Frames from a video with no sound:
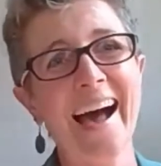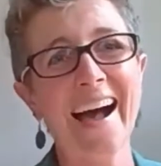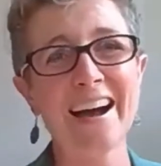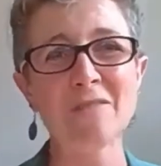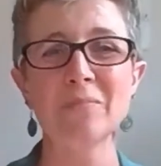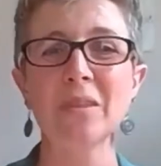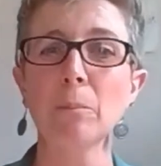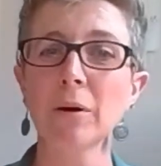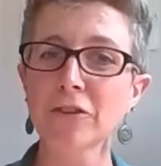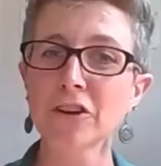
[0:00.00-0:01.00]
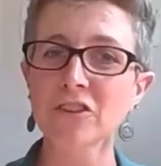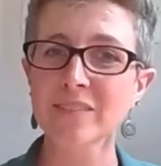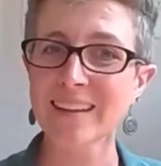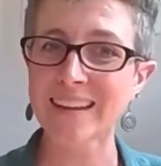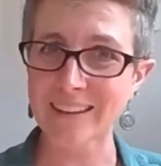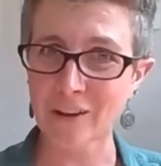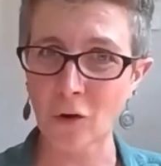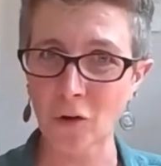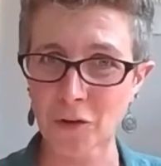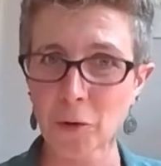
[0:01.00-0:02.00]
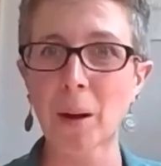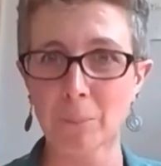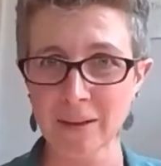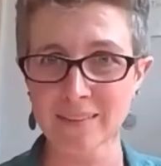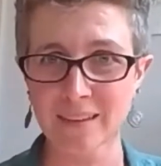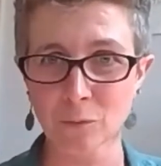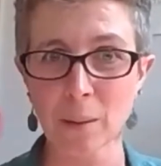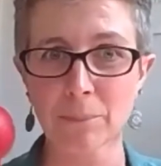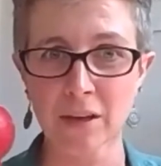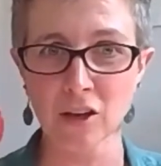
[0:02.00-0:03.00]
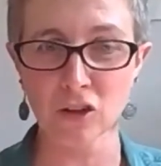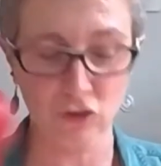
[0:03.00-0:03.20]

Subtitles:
But for your slightly older puppies, this might be a good